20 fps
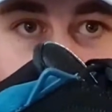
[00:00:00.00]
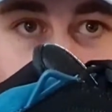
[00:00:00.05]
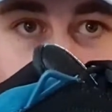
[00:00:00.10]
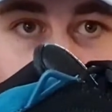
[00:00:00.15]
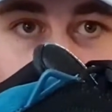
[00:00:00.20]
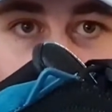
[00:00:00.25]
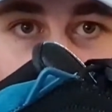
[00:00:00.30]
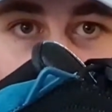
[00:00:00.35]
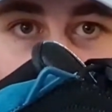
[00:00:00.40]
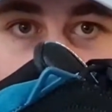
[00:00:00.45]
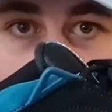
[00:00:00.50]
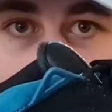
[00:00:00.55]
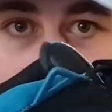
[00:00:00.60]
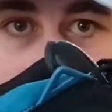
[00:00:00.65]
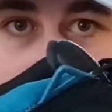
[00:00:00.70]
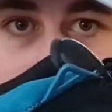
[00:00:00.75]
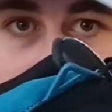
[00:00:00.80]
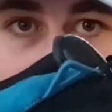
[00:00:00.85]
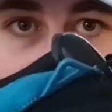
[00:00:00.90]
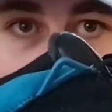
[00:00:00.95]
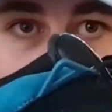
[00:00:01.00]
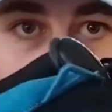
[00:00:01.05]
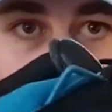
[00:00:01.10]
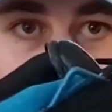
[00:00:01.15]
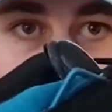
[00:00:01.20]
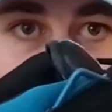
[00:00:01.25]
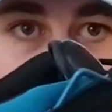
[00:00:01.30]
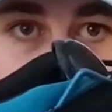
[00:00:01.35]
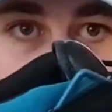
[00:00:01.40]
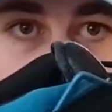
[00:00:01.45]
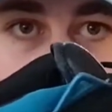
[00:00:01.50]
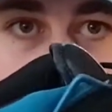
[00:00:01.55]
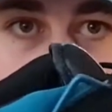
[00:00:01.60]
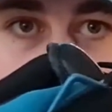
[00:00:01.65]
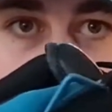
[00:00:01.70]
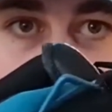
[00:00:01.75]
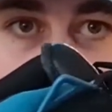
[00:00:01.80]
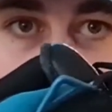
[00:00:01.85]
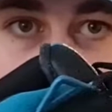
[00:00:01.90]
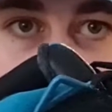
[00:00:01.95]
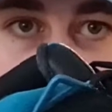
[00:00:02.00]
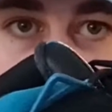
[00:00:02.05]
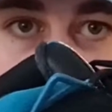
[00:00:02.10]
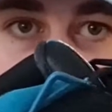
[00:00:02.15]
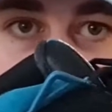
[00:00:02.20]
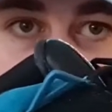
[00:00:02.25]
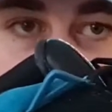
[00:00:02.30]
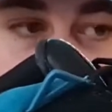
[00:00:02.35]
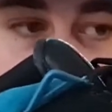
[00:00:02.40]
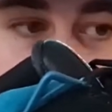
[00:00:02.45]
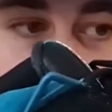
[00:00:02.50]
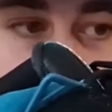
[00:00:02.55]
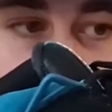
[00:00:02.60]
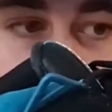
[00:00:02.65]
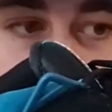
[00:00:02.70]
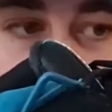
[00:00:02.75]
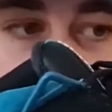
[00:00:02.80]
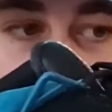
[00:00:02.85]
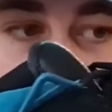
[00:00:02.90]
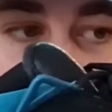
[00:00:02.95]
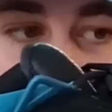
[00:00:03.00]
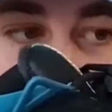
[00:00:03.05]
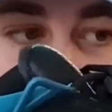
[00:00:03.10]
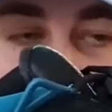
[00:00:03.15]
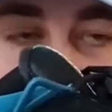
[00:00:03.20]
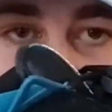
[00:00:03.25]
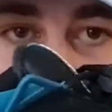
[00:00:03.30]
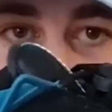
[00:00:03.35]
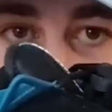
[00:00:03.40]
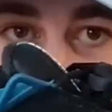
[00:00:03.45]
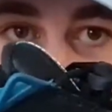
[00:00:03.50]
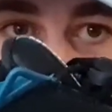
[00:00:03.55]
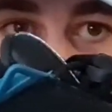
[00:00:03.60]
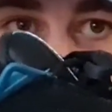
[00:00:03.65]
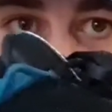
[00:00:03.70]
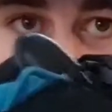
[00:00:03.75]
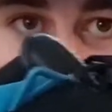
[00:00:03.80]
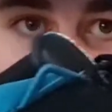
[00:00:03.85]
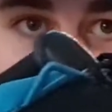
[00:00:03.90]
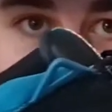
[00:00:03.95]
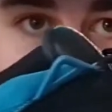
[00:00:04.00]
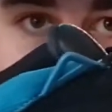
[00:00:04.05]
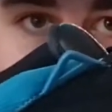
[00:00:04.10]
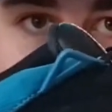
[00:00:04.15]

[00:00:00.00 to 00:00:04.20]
too long. It starts curling up, which you can